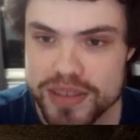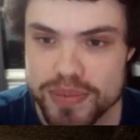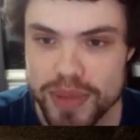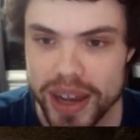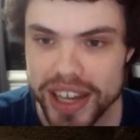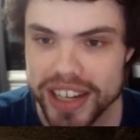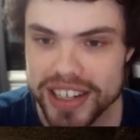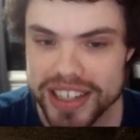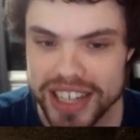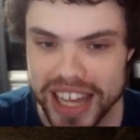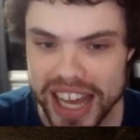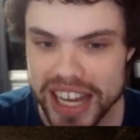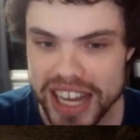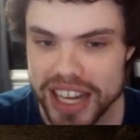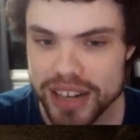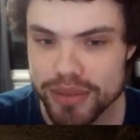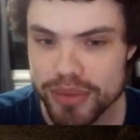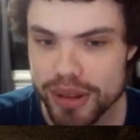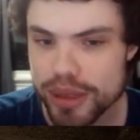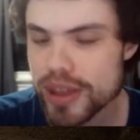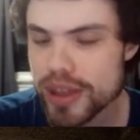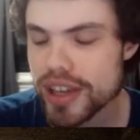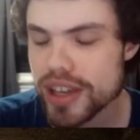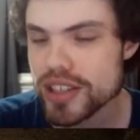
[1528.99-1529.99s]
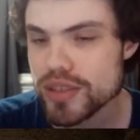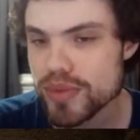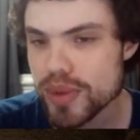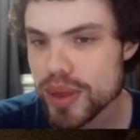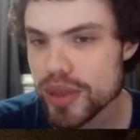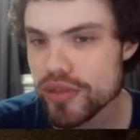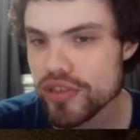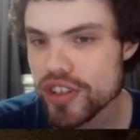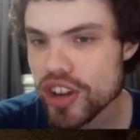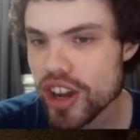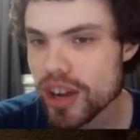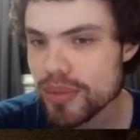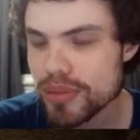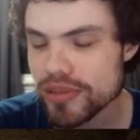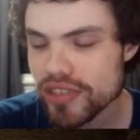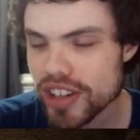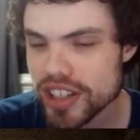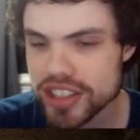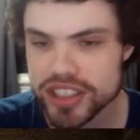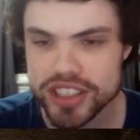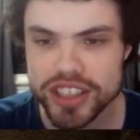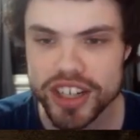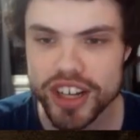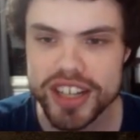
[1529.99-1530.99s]
by attacking with things with 3
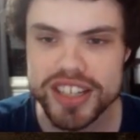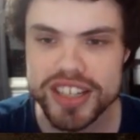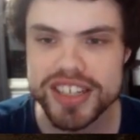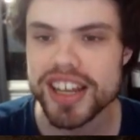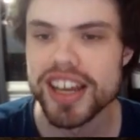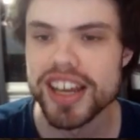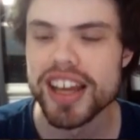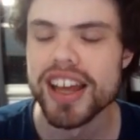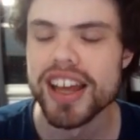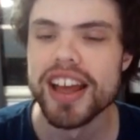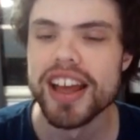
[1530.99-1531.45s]
operation cost.